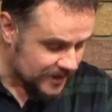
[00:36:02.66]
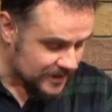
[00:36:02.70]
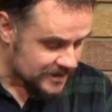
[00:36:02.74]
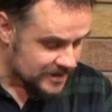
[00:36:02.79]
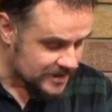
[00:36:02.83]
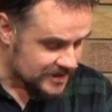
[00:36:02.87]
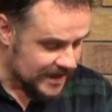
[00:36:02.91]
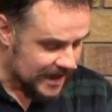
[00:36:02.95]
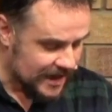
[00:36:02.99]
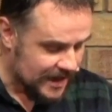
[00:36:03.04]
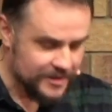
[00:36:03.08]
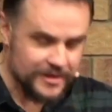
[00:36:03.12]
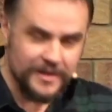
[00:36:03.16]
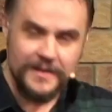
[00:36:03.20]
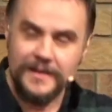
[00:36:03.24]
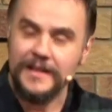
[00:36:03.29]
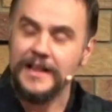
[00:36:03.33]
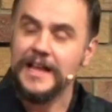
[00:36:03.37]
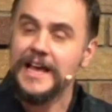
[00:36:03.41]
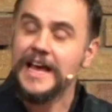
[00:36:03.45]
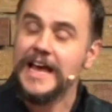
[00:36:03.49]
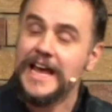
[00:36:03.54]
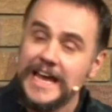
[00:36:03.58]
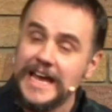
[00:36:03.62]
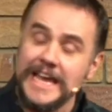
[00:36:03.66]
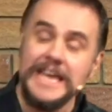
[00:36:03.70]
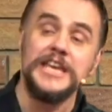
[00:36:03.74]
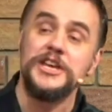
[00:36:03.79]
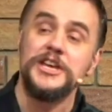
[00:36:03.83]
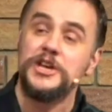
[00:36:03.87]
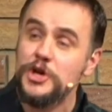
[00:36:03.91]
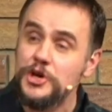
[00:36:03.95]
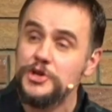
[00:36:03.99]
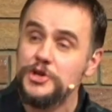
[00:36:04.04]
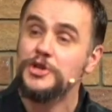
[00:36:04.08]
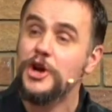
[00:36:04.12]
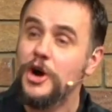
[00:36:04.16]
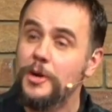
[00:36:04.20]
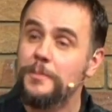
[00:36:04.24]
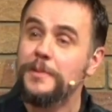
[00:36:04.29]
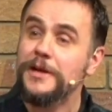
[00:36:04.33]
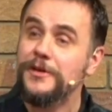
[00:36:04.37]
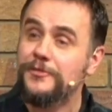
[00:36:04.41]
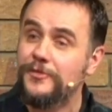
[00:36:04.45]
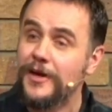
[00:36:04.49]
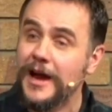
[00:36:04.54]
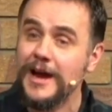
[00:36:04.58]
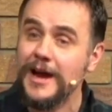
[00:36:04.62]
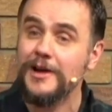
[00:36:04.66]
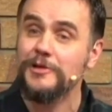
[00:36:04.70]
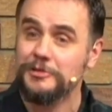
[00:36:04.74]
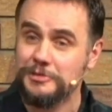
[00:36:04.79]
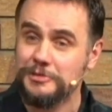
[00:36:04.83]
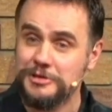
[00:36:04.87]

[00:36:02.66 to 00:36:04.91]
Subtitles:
death. He could not be found.